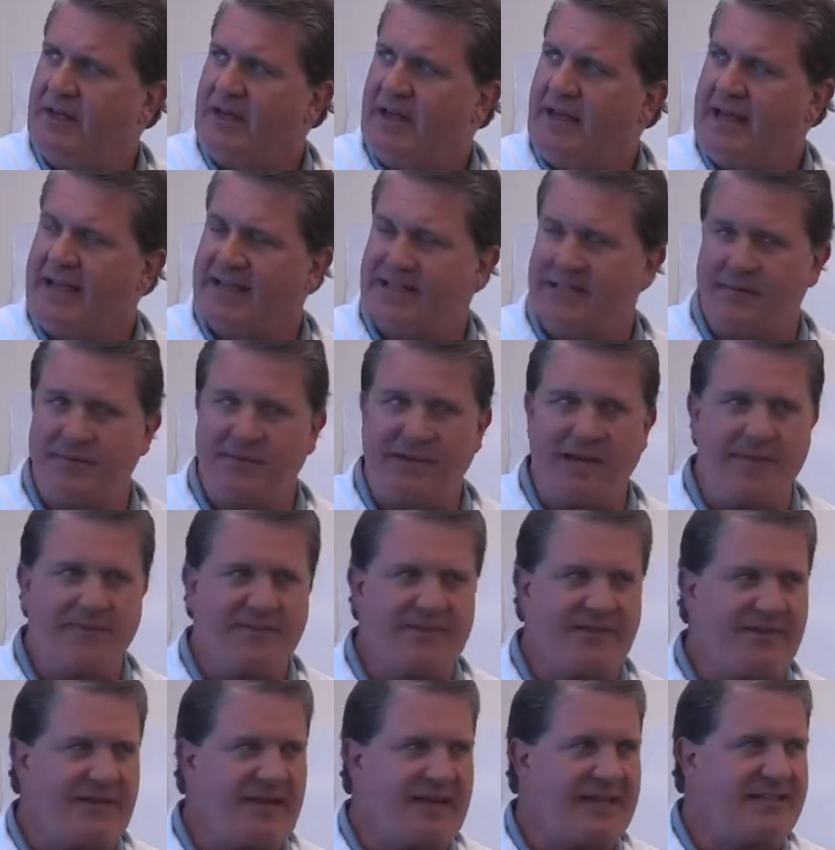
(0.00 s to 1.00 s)
And
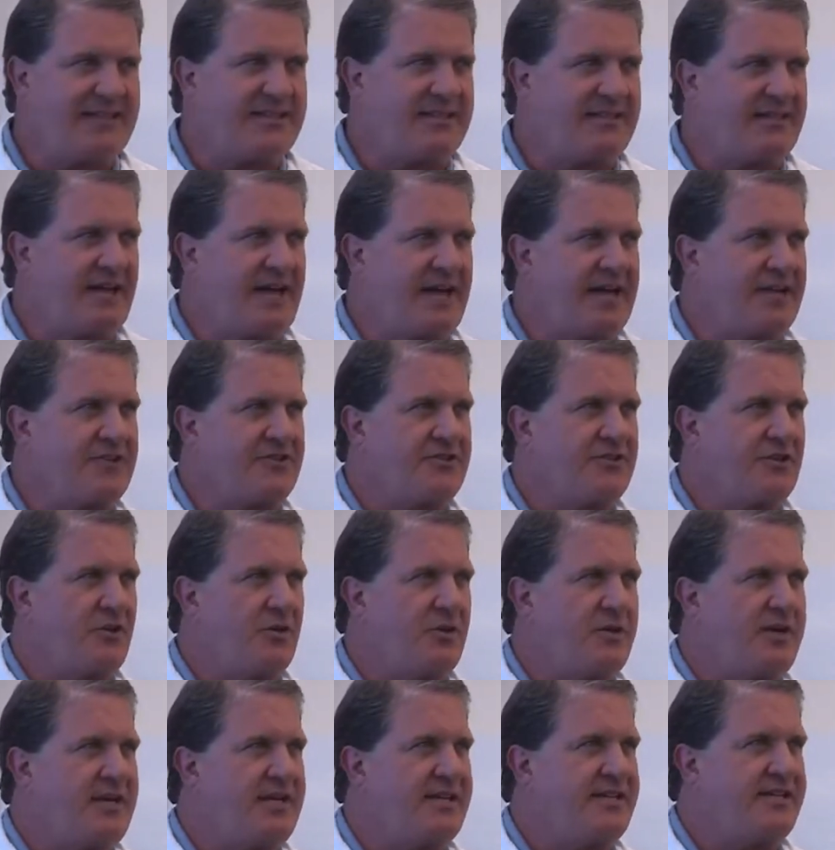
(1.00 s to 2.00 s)
sometimes that's not
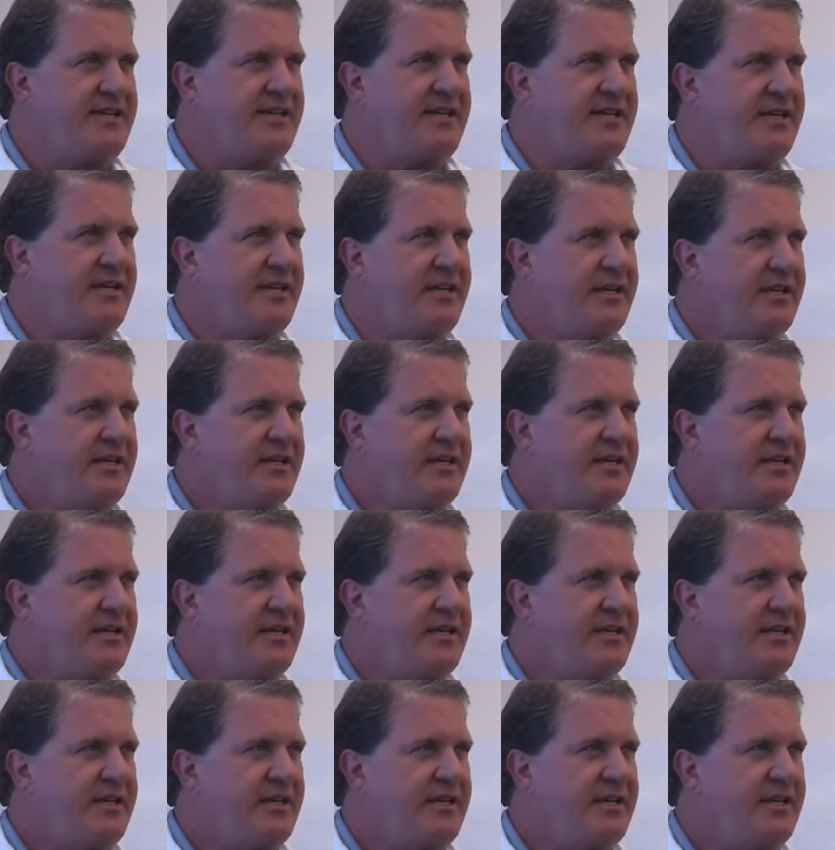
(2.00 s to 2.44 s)
so easy